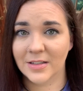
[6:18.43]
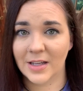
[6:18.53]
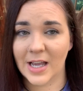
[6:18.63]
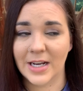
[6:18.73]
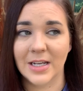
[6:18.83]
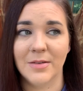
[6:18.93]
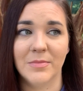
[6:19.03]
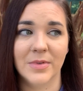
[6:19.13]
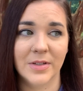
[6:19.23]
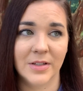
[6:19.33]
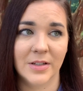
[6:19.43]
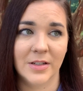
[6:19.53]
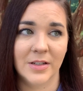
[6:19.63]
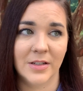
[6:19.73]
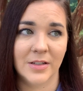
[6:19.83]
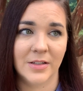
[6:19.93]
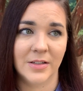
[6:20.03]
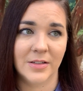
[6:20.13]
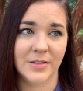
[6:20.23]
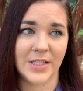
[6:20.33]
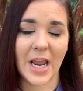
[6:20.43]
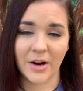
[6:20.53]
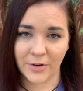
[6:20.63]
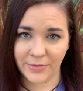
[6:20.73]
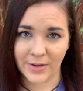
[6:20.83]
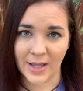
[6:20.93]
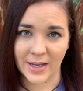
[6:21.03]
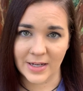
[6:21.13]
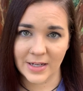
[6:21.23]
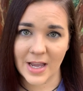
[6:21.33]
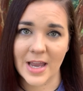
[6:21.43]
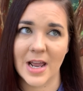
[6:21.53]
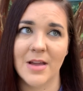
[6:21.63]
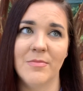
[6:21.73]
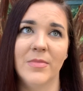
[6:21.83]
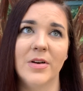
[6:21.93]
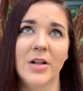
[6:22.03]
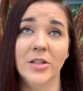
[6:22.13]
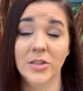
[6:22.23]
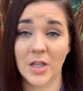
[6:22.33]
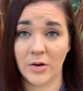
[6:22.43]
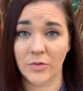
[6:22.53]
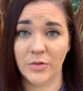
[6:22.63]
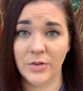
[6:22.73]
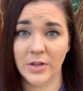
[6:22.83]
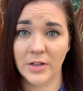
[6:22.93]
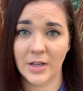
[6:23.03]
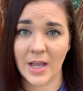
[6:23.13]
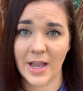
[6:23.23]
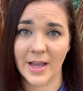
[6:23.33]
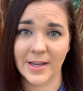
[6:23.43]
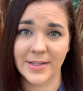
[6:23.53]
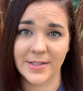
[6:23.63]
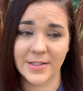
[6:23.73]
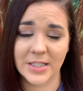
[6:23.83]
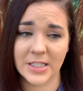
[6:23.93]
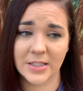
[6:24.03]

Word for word: and I'm terrified and I'm alone and